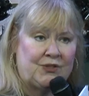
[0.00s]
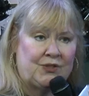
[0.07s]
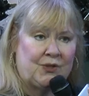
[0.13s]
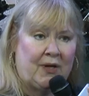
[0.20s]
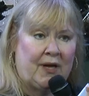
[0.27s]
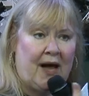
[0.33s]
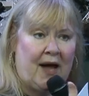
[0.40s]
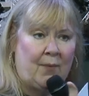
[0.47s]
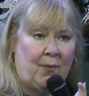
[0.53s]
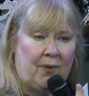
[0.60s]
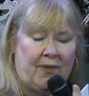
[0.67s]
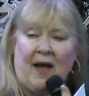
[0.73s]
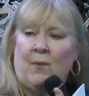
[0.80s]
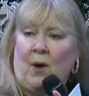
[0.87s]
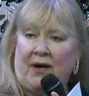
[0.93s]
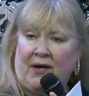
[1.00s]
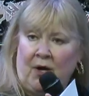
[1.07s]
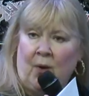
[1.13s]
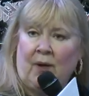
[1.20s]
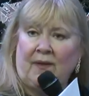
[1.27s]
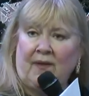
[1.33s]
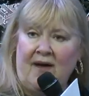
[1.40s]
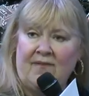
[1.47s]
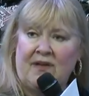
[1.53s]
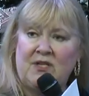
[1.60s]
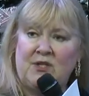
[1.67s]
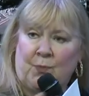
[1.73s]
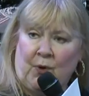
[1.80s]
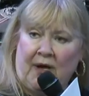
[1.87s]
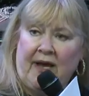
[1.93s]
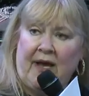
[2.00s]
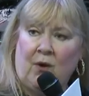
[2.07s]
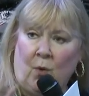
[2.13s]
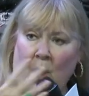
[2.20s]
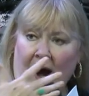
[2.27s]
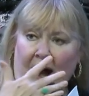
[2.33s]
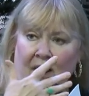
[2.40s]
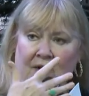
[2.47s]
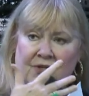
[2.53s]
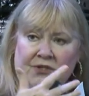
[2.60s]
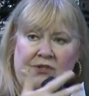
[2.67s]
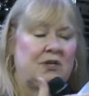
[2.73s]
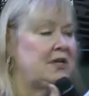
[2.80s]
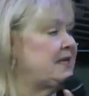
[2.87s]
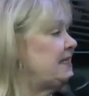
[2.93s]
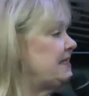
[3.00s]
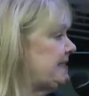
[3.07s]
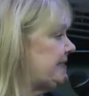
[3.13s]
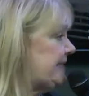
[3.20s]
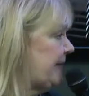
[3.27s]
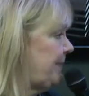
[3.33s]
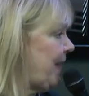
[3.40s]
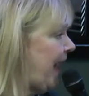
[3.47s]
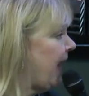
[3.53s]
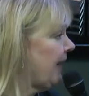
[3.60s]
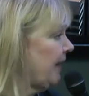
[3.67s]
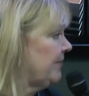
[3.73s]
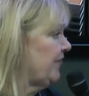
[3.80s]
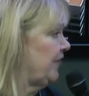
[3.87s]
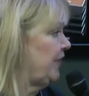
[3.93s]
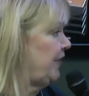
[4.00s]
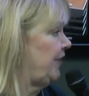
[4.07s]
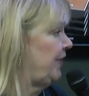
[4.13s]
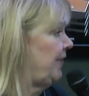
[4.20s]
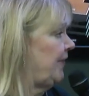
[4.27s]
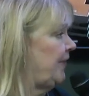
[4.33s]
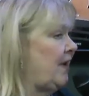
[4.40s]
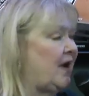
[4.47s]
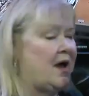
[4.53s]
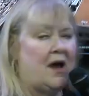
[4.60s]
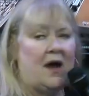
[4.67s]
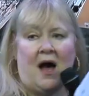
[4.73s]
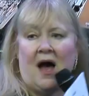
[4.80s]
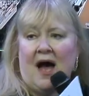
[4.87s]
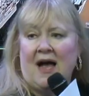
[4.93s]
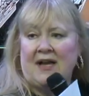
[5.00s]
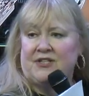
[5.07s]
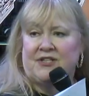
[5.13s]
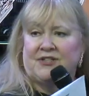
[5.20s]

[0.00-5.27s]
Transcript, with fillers: doing with I Want to Know What Love Is, bringing choirs to sing backup for you, I just